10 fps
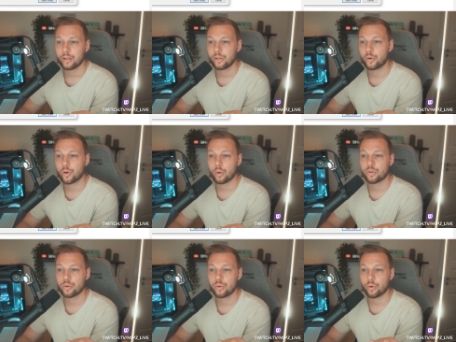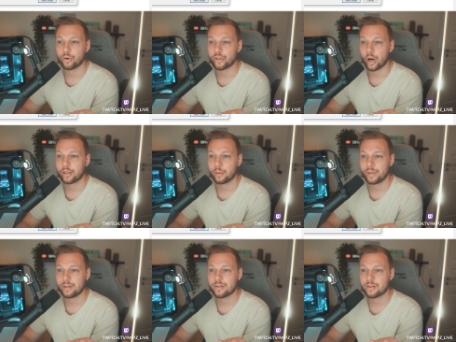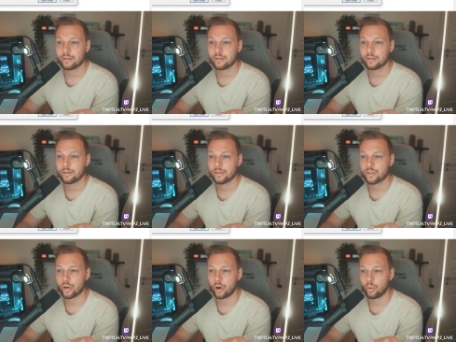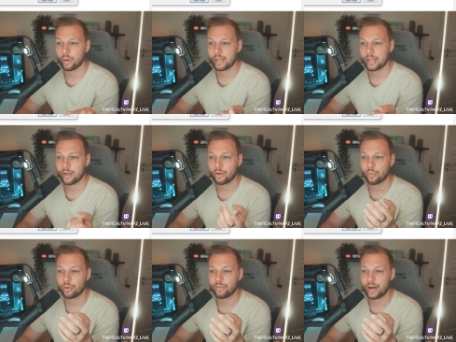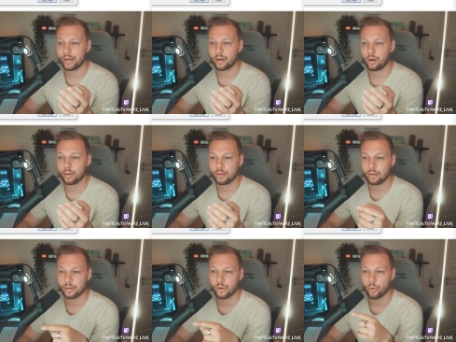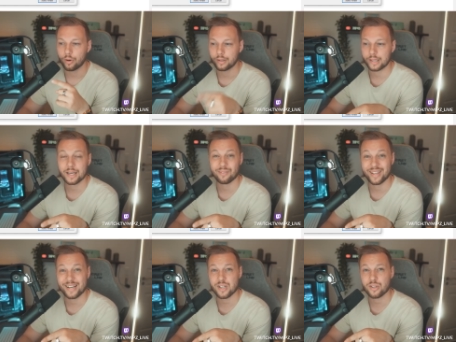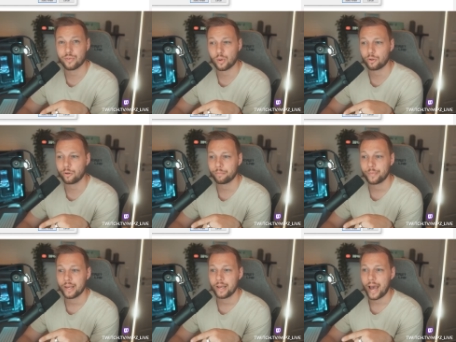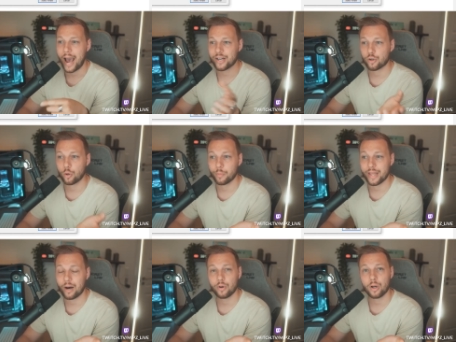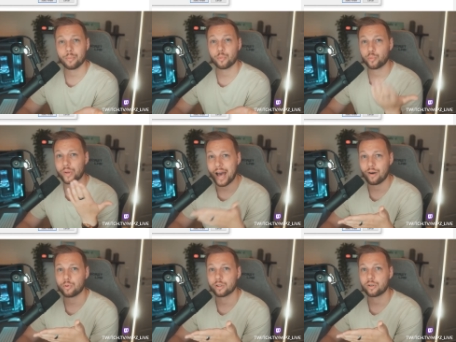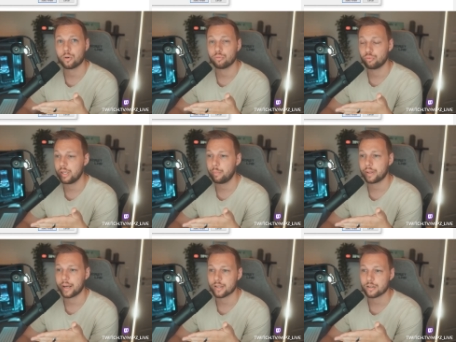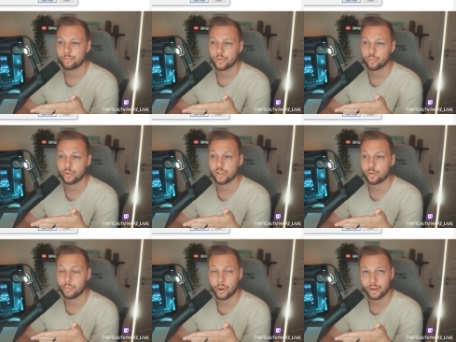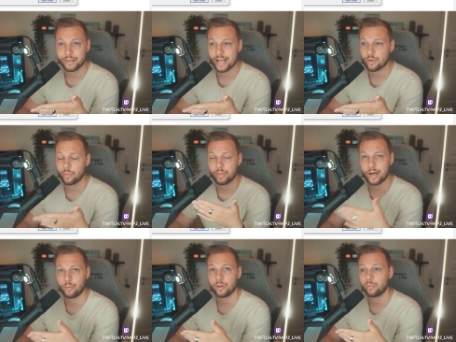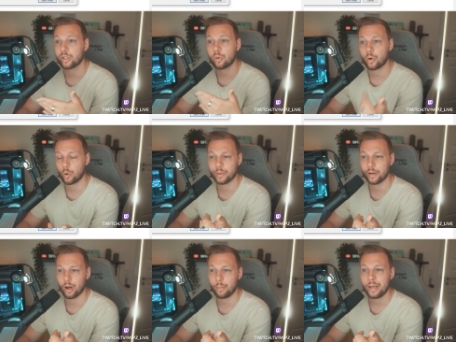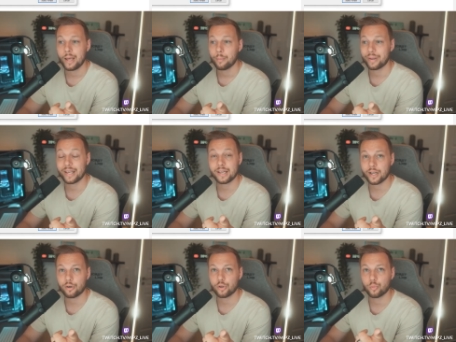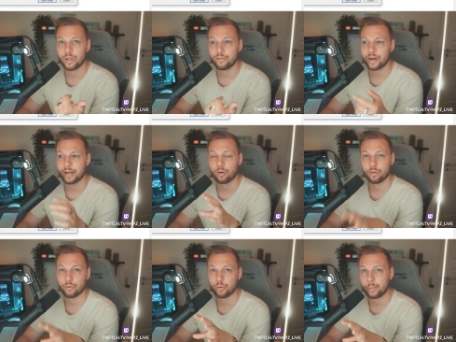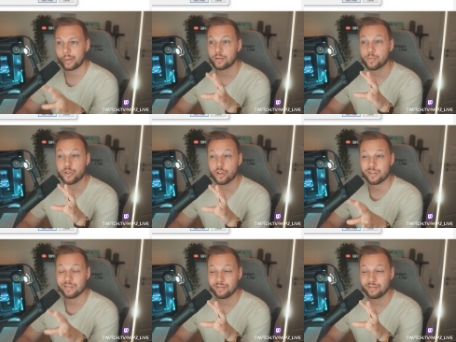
you go to your documents, so in here, you will find your League of Legends folder. As you open that one up, we have one called replays. So we just mark that, that one. We don't open it up, but in here, you will find all your replays, but just